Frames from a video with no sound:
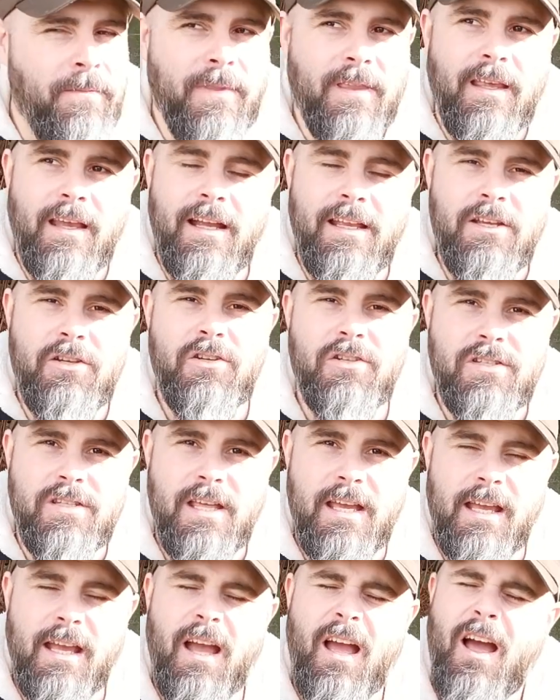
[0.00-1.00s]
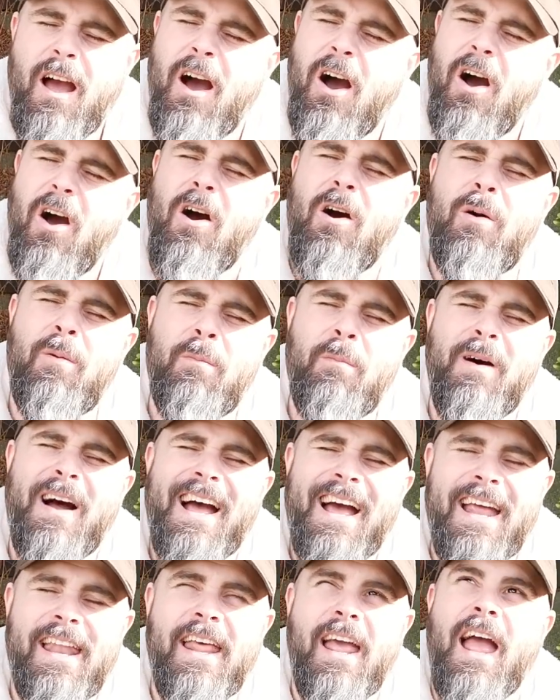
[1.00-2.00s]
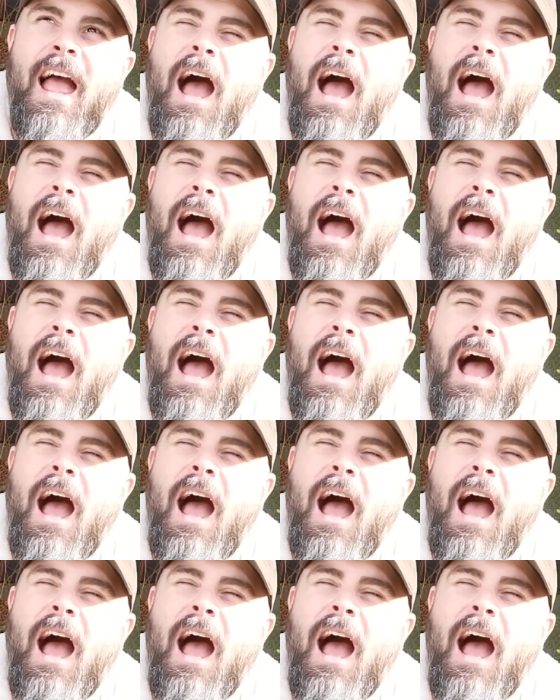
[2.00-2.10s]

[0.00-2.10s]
And you just think, oh man,